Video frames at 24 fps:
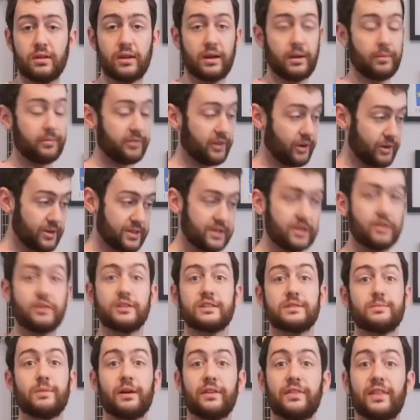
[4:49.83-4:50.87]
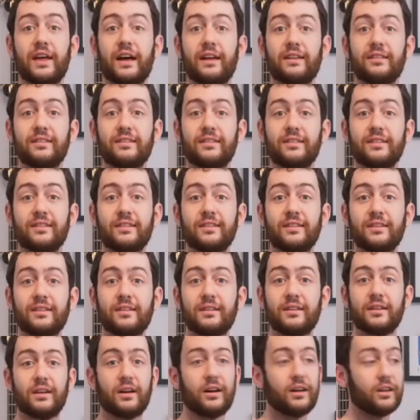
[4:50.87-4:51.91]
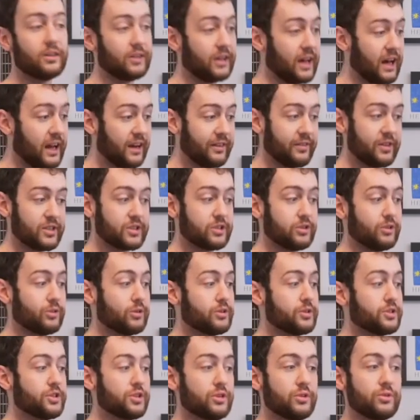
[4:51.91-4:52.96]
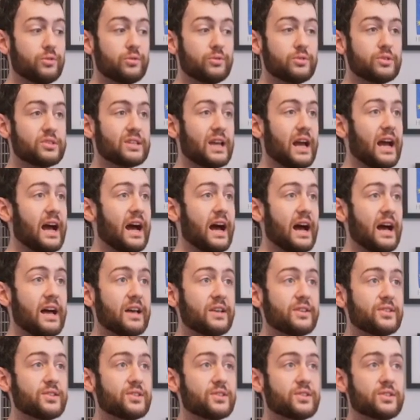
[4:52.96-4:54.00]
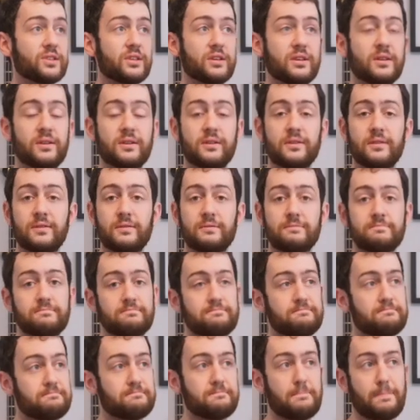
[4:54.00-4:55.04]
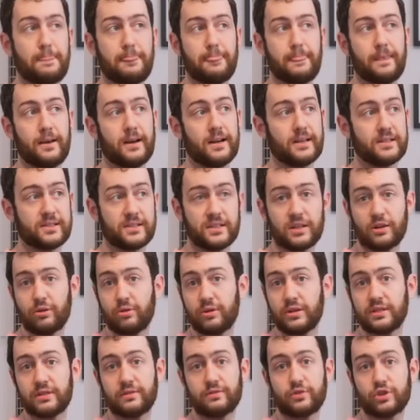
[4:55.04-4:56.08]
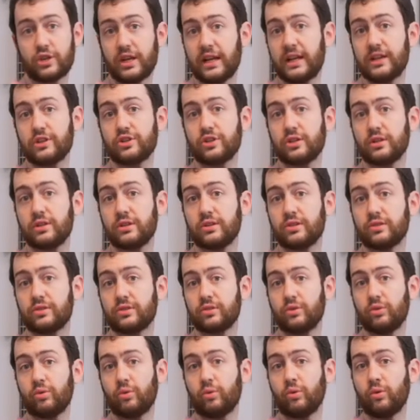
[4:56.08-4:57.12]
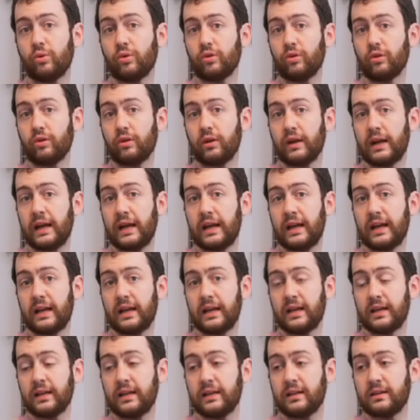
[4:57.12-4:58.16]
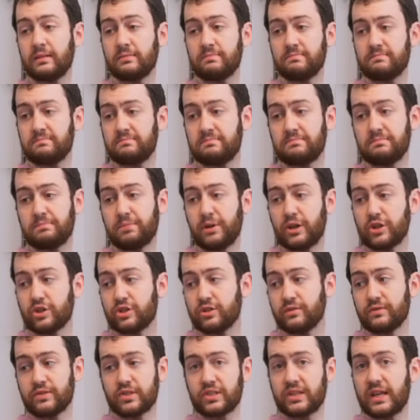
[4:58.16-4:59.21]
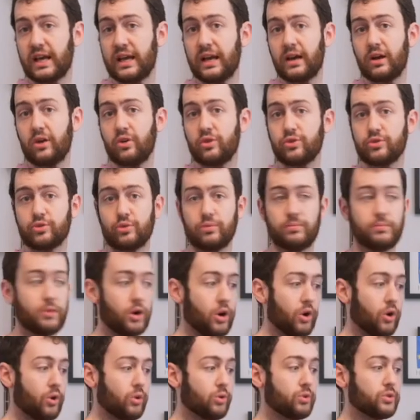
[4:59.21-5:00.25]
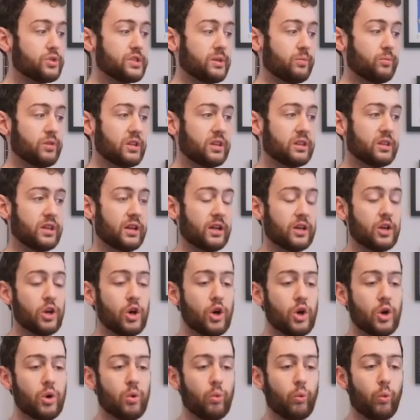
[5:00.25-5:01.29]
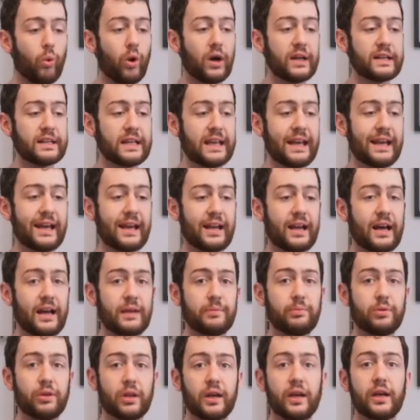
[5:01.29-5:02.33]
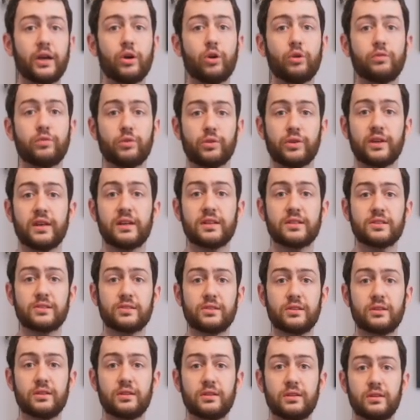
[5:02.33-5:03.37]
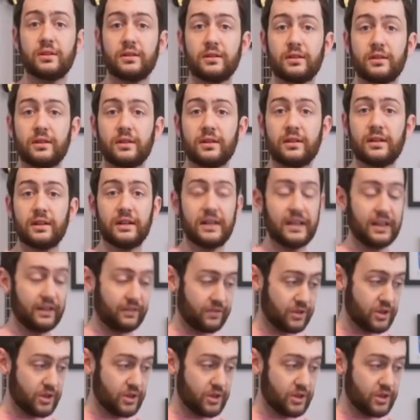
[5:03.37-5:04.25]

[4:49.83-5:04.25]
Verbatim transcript: I'm very serious about that. A lot of us learn tunes as a series of changes or a bunch of scales or modes and we think, what can I play over this? If